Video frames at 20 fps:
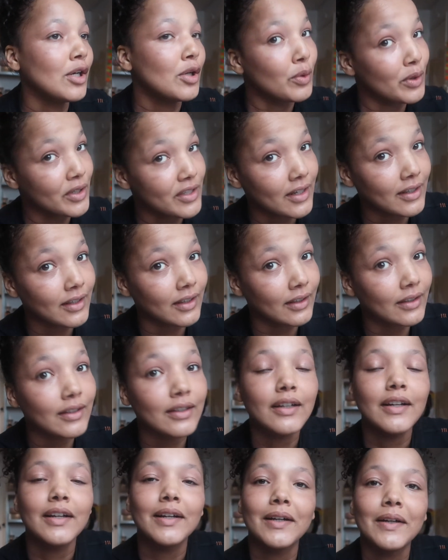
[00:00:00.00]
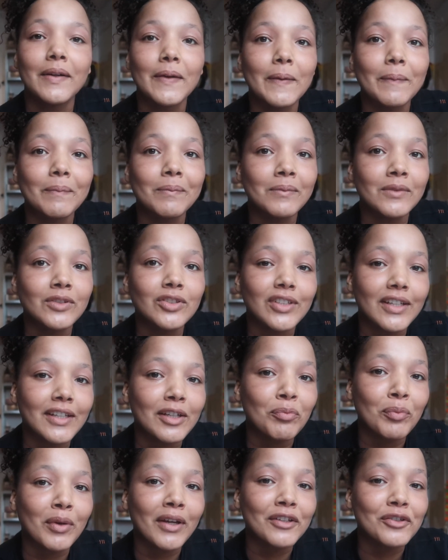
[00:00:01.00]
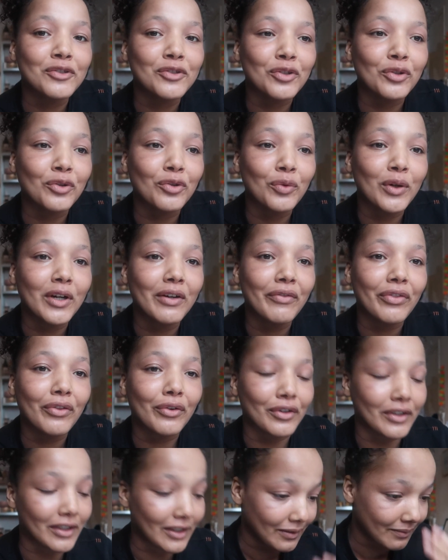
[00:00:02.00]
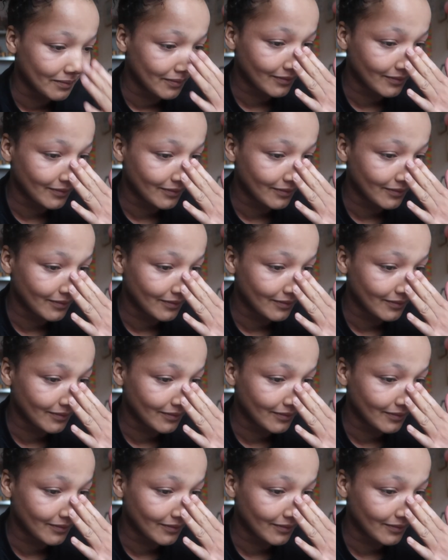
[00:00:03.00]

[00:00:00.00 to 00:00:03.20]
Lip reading: which I did. Stayed in bed until 12:30.